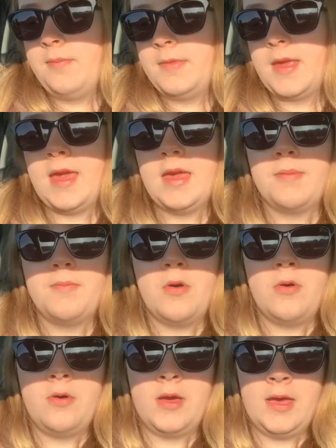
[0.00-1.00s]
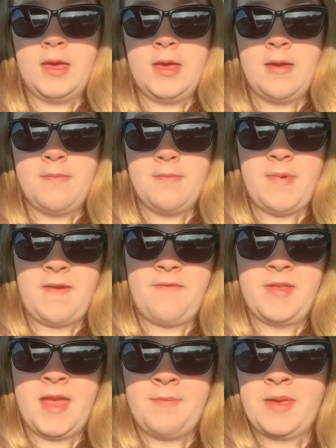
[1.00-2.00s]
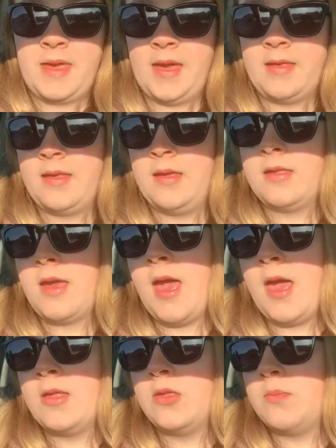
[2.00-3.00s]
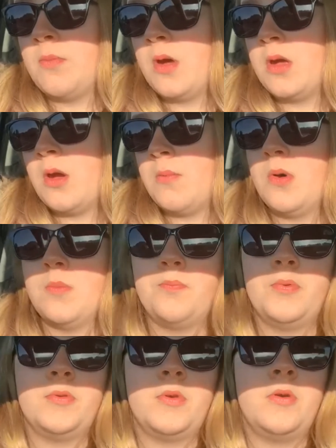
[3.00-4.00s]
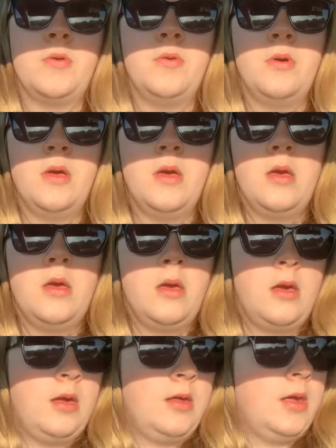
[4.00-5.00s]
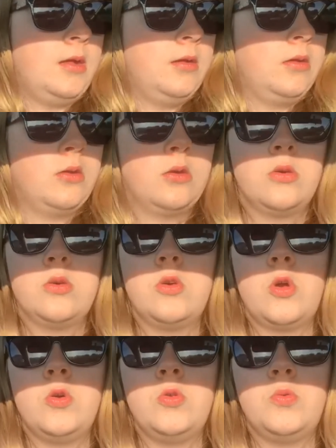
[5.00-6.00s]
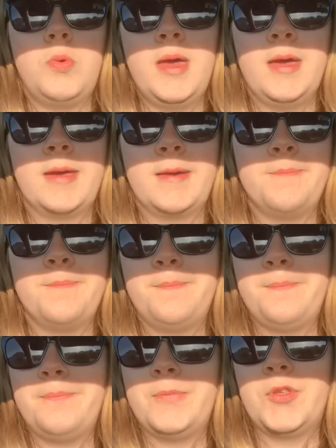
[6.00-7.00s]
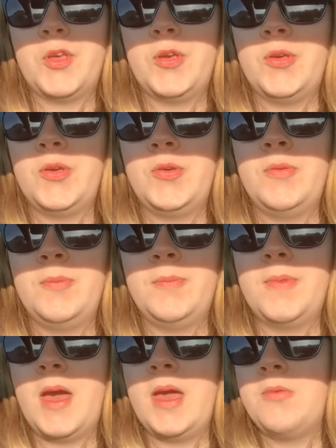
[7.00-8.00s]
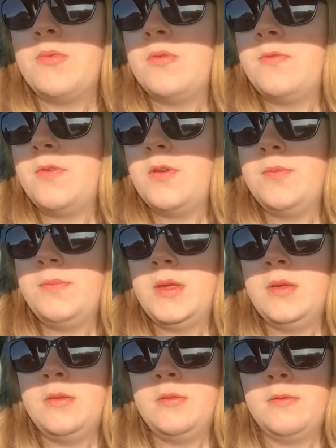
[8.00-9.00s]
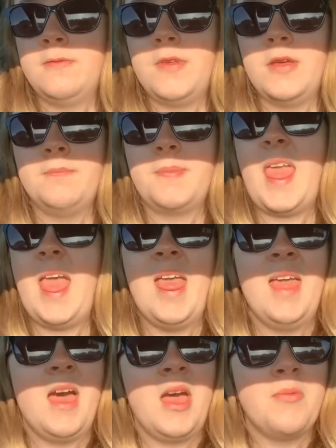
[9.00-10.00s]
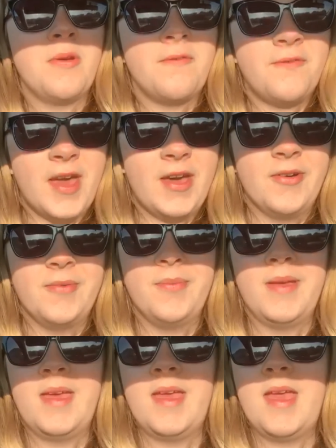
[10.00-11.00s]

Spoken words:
Take my methylamic acid and my omeprazole, and then go to work. So I will film you, I will film